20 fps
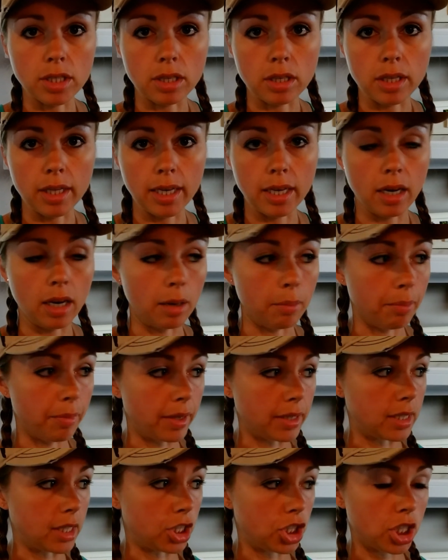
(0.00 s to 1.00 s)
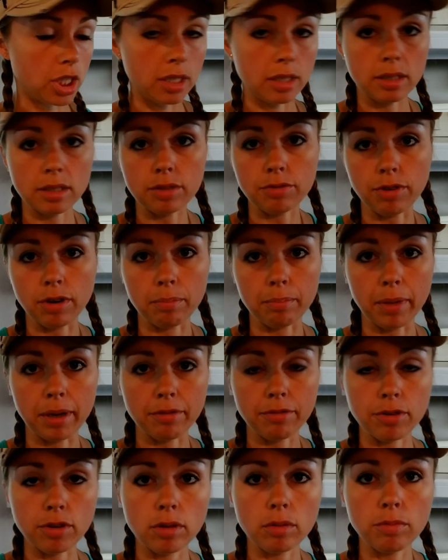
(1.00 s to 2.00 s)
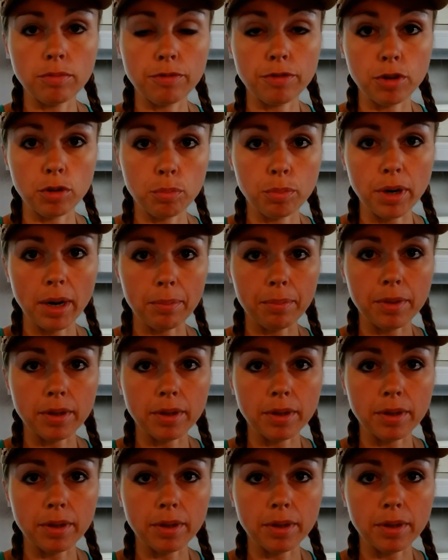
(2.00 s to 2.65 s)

clean up the dishes from my food prep